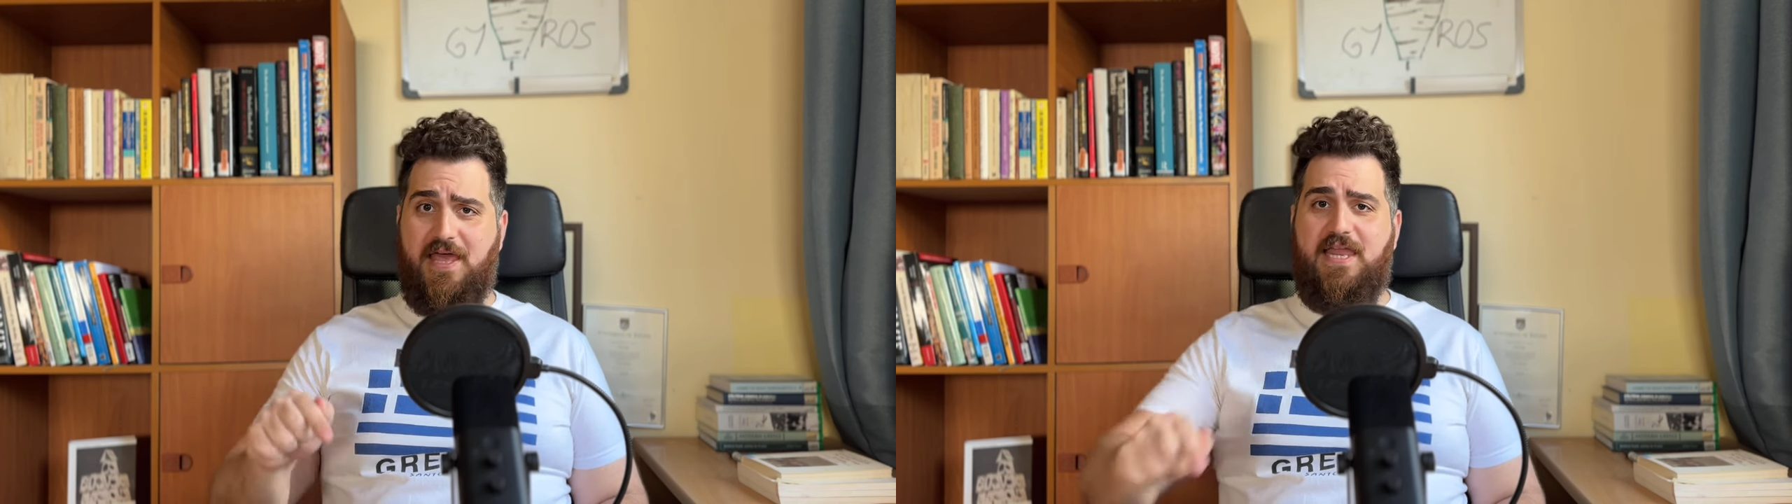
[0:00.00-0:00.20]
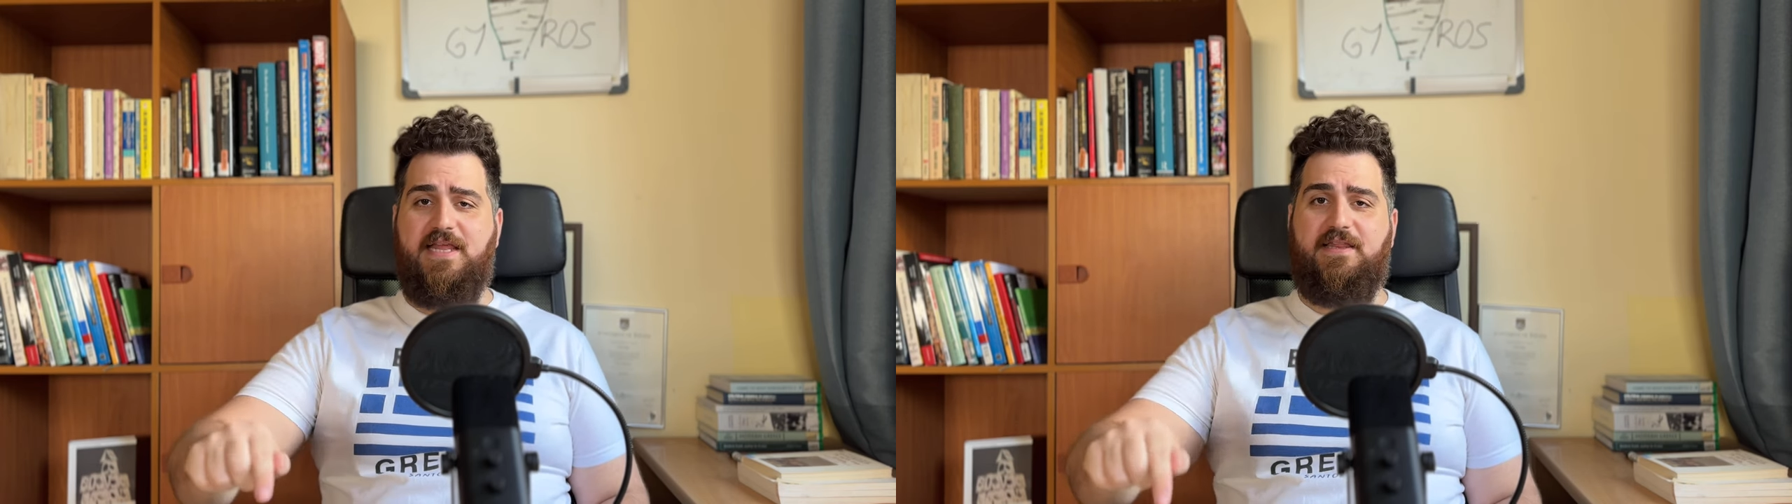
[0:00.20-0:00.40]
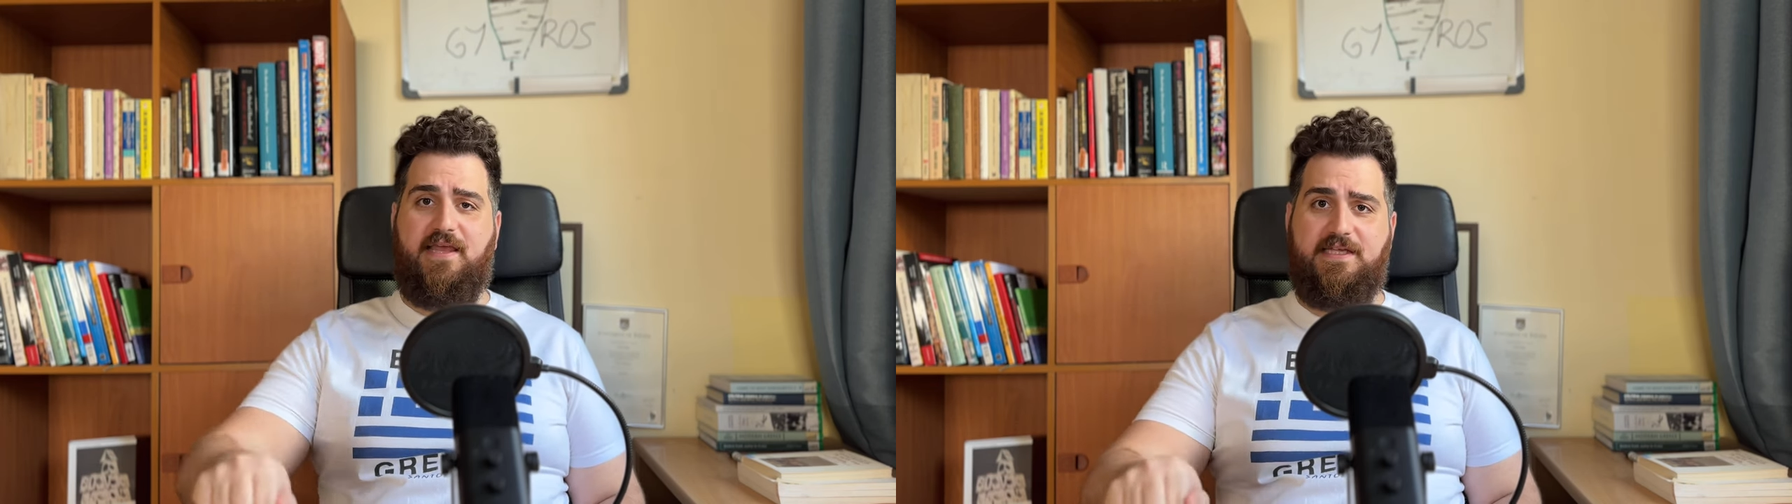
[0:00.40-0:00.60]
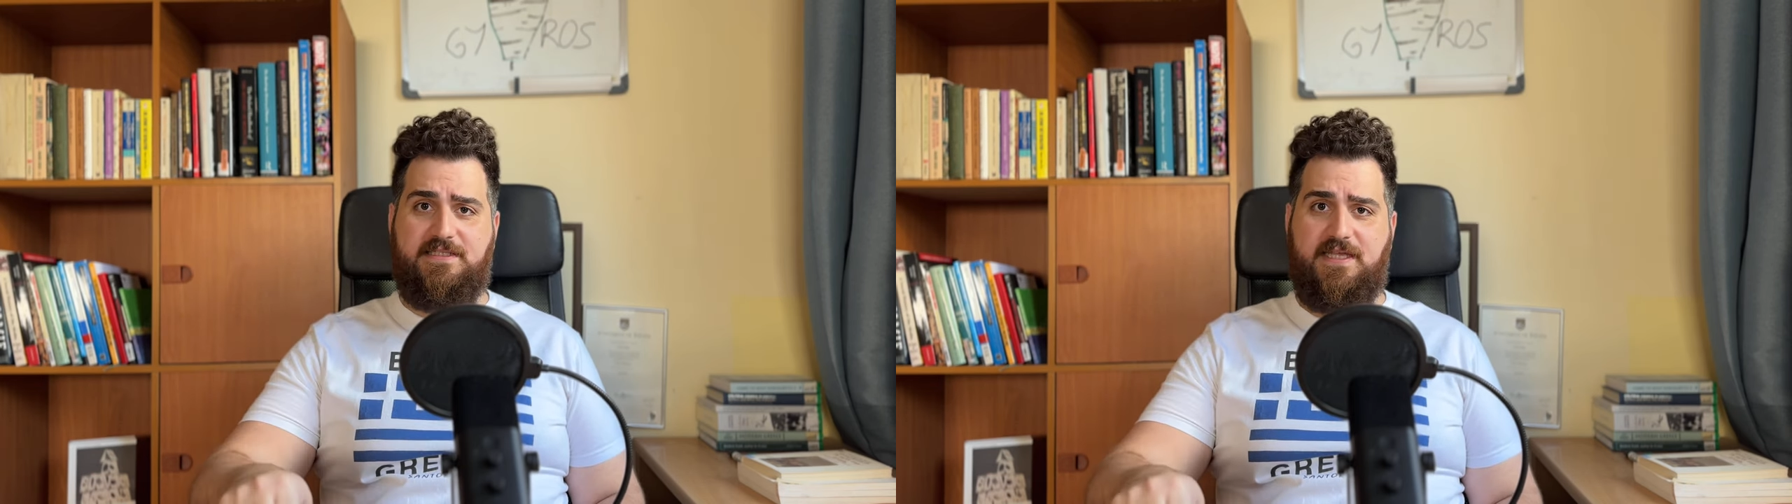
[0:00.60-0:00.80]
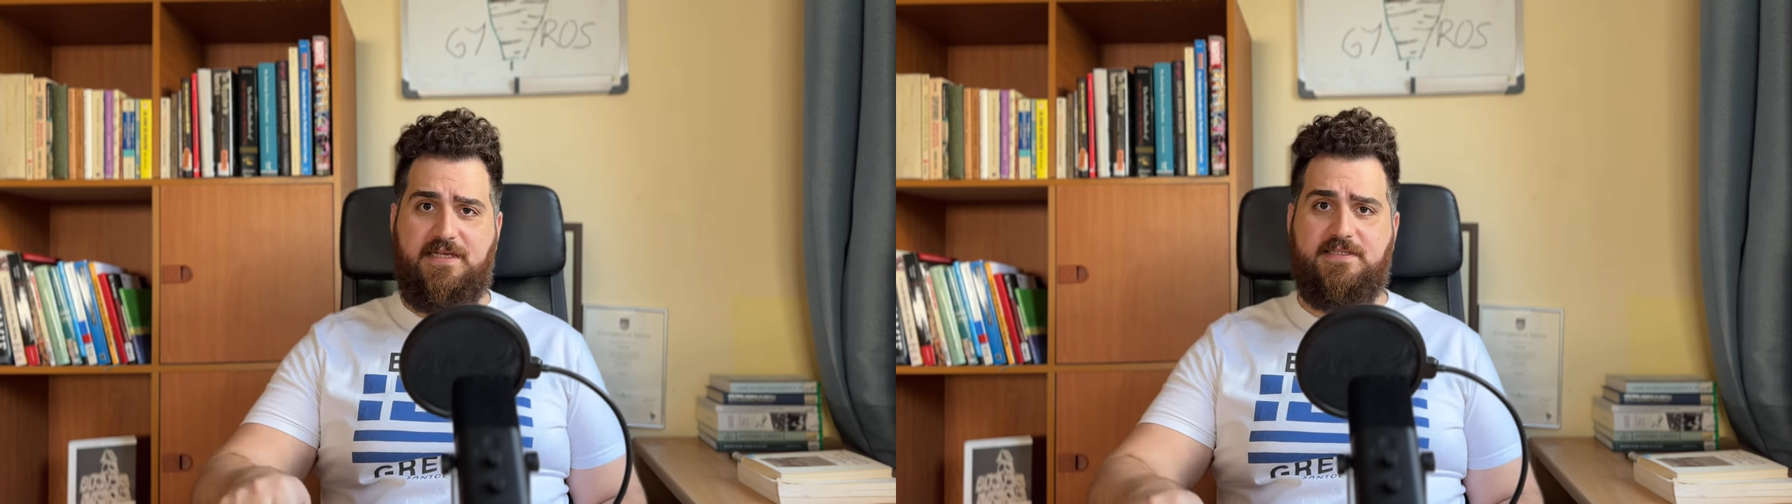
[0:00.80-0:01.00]
and a
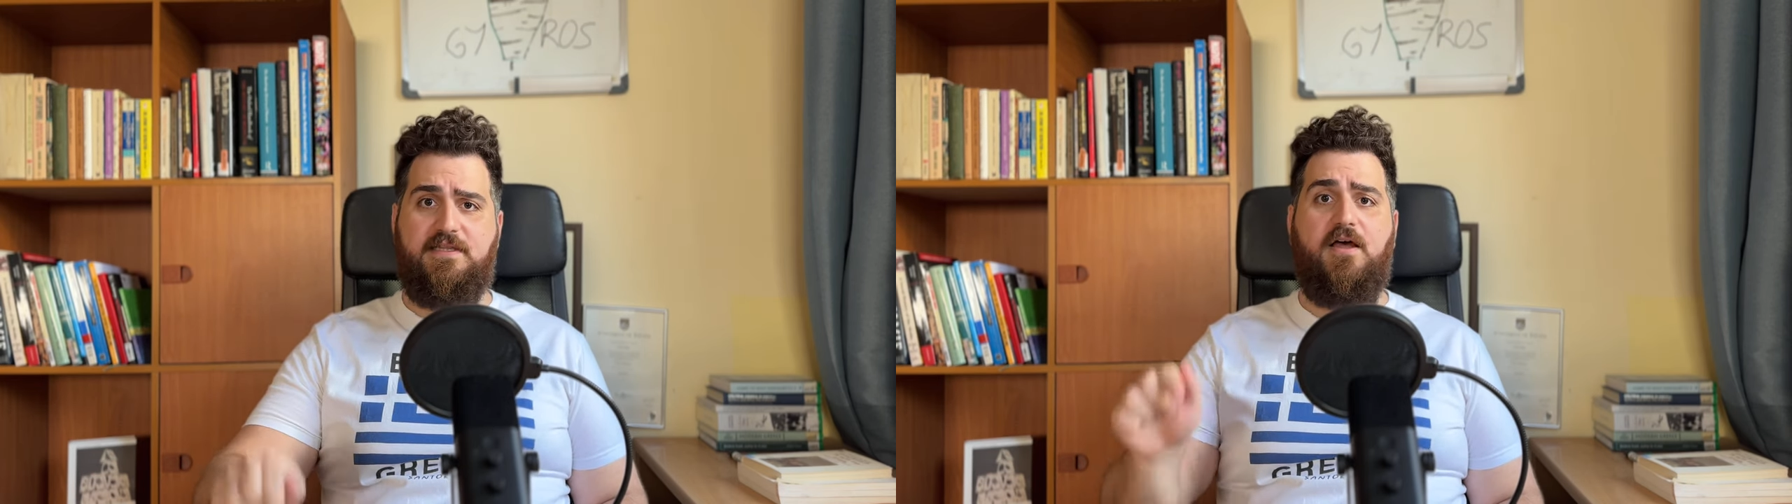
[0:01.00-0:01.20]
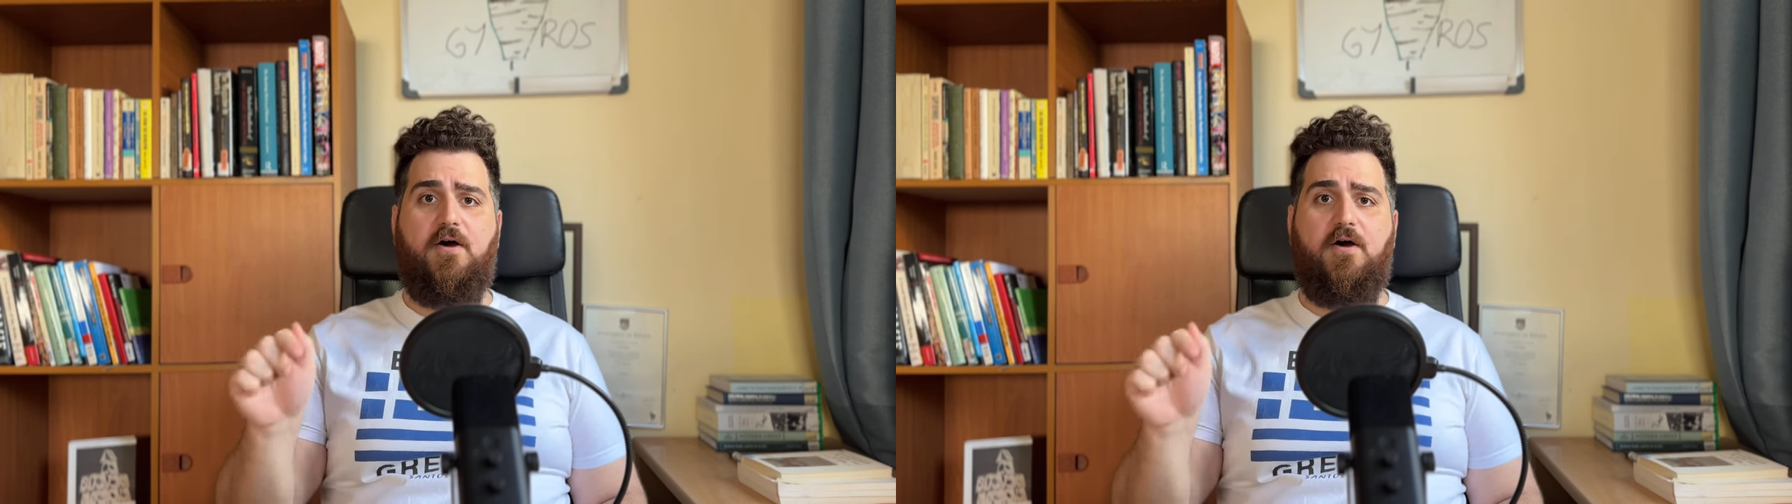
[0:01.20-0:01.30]
taste test